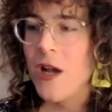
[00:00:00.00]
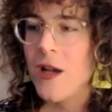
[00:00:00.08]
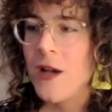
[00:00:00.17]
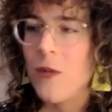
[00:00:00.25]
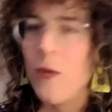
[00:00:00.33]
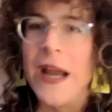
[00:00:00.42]

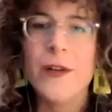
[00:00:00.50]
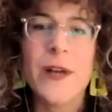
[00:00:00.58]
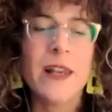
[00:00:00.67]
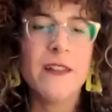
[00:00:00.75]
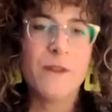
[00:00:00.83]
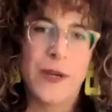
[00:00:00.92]
why do I
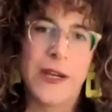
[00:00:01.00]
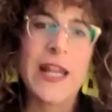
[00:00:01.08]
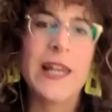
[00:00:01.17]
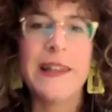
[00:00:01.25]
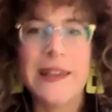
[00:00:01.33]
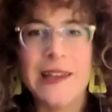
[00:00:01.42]
live where I
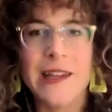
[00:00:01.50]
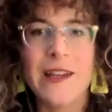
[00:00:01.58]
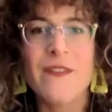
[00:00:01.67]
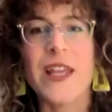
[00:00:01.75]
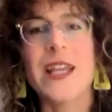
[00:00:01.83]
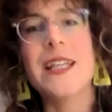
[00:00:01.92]

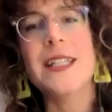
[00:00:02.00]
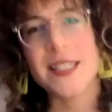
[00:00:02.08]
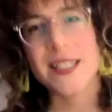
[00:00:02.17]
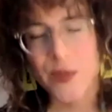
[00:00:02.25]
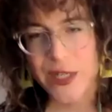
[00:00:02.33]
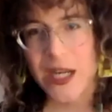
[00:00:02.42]
live? Like, is
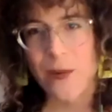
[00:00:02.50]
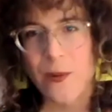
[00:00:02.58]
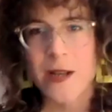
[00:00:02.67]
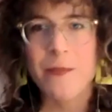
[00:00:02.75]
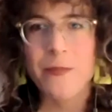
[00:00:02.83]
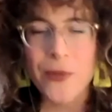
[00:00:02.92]
this where I want
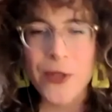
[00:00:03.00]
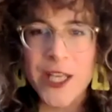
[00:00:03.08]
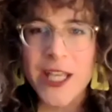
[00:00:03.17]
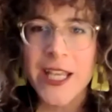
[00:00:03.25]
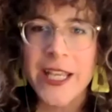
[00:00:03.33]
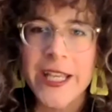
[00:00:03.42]
to
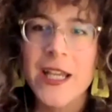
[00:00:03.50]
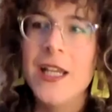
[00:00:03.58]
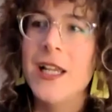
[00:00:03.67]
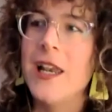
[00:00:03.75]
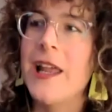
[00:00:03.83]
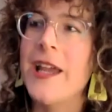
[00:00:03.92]
be?
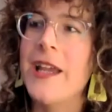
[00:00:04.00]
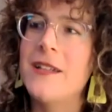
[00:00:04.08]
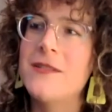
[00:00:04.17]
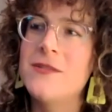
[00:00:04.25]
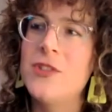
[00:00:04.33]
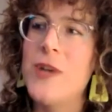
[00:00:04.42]
Like,
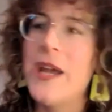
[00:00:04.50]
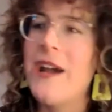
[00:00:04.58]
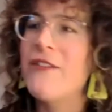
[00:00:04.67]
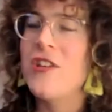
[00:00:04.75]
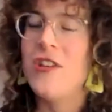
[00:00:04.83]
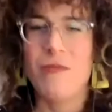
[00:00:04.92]
do I
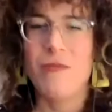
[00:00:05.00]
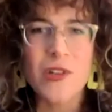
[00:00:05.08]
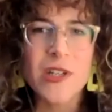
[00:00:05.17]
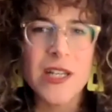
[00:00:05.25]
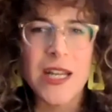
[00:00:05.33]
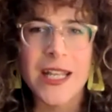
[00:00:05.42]
have
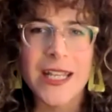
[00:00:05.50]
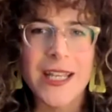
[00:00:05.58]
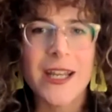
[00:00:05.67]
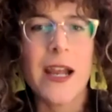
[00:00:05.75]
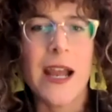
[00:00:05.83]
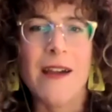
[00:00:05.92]
community
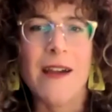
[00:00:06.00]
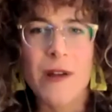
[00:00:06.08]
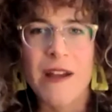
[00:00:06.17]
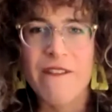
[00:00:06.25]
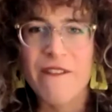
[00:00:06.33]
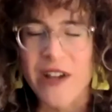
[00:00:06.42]
here? How do
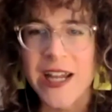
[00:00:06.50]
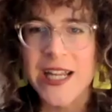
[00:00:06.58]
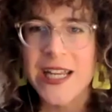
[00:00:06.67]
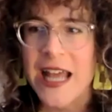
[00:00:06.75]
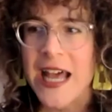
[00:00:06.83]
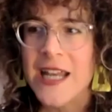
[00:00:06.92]
I
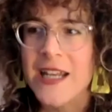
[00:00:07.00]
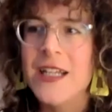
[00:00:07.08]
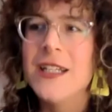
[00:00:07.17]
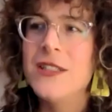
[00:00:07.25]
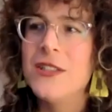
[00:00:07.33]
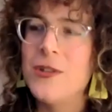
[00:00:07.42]
find that?
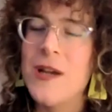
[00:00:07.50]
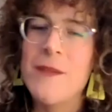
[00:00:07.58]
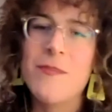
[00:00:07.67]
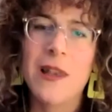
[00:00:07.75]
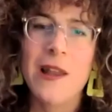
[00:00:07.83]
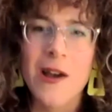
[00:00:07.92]
Do I
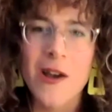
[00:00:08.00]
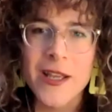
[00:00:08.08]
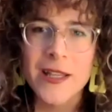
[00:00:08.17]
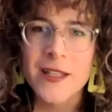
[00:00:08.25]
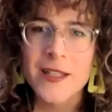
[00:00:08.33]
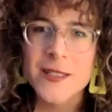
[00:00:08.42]
belong
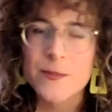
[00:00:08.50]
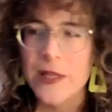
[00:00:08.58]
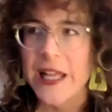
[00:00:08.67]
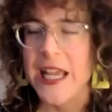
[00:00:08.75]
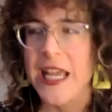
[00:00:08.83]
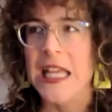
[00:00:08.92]
in this
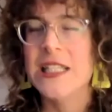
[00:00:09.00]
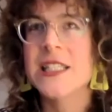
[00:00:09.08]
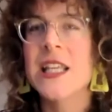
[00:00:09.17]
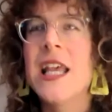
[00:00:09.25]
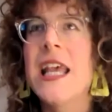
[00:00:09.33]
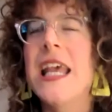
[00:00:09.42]
place?
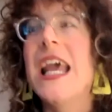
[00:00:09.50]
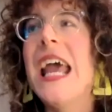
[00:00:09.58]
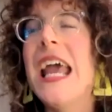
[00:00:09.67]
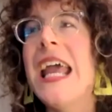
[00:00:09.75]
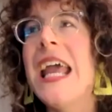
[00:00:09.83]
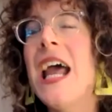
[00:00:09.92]

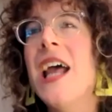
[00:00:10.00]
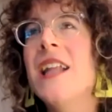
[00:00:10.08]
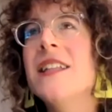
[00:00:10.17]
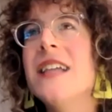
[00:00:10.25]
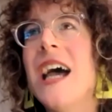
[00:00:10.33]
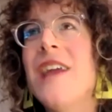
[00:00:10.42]

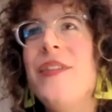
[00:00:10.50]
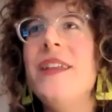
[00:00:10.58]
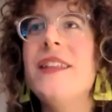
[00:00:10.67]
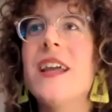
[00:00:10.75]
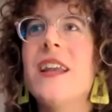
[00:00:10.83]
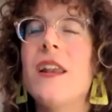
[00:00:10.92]
And I think
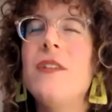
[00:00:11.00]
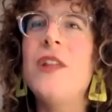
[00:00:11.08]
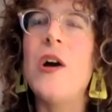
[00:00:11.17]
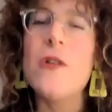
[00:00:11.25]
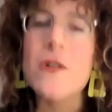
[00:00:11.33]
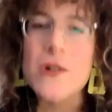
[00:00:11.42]
that
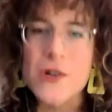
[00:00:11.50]
local